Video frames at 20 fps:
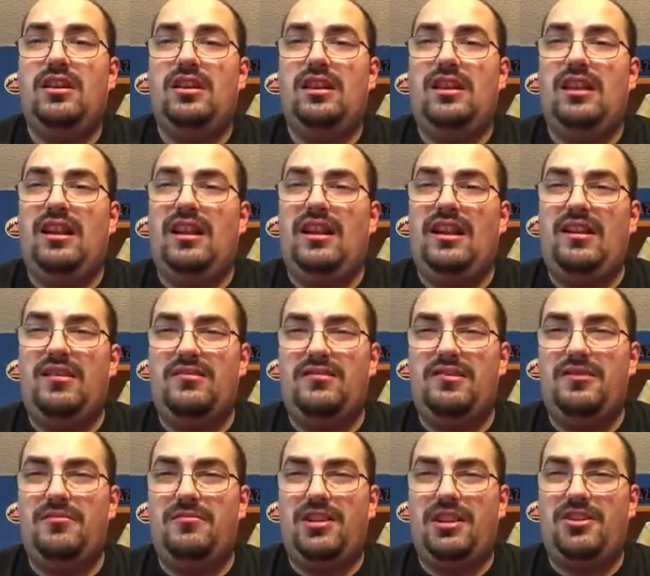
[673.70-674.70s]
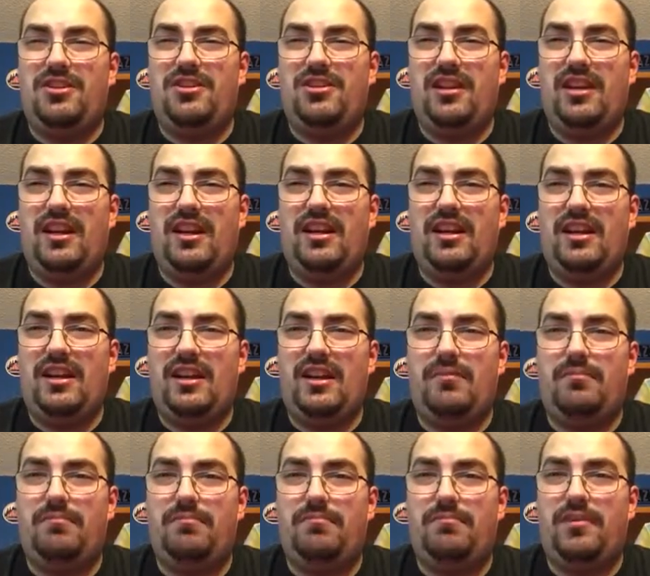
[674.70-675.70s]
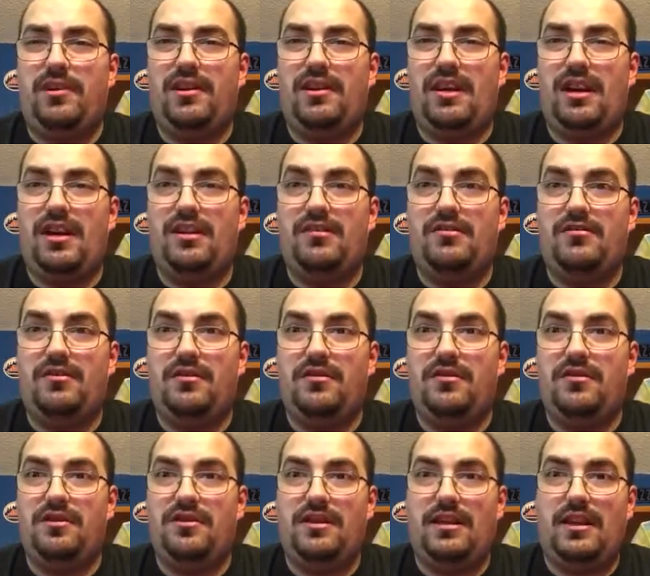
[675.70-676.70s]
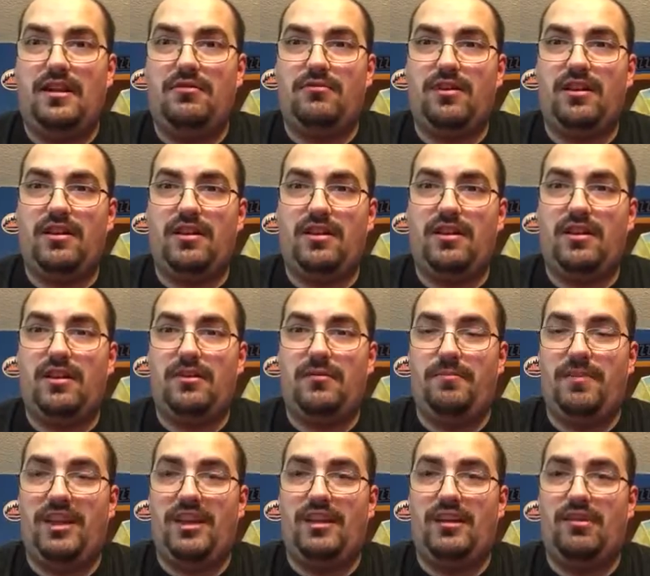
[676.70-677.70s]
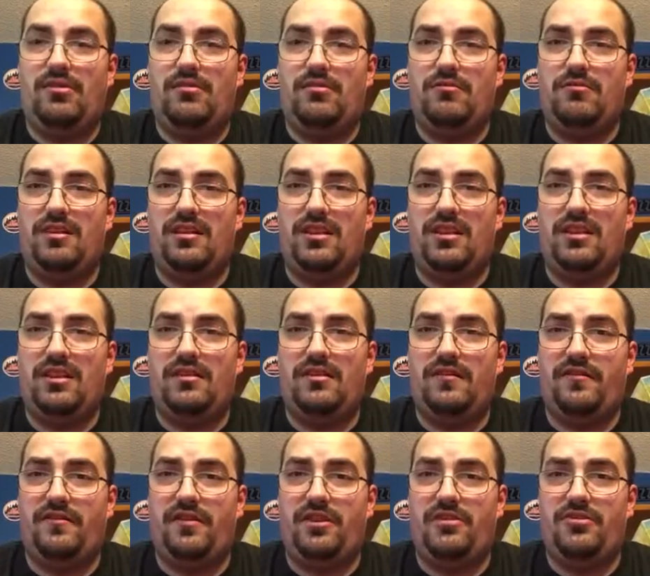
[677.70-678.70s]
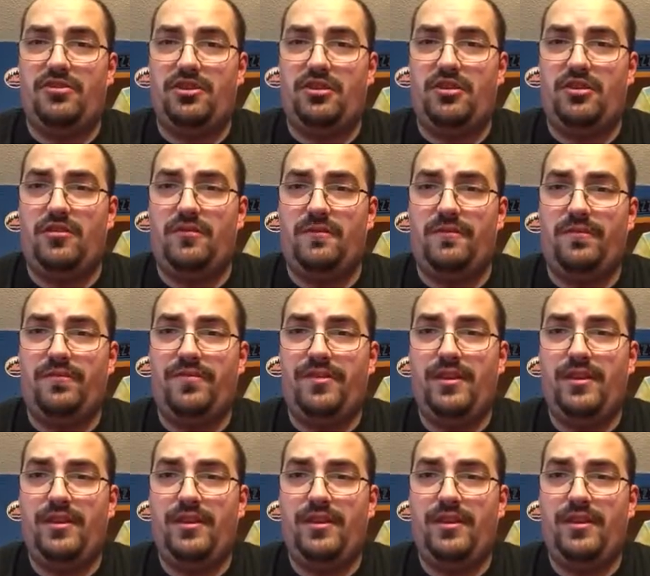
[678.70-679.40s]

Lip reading: Little too much Shane in it, but I do understand where they're going to be going with it in the future.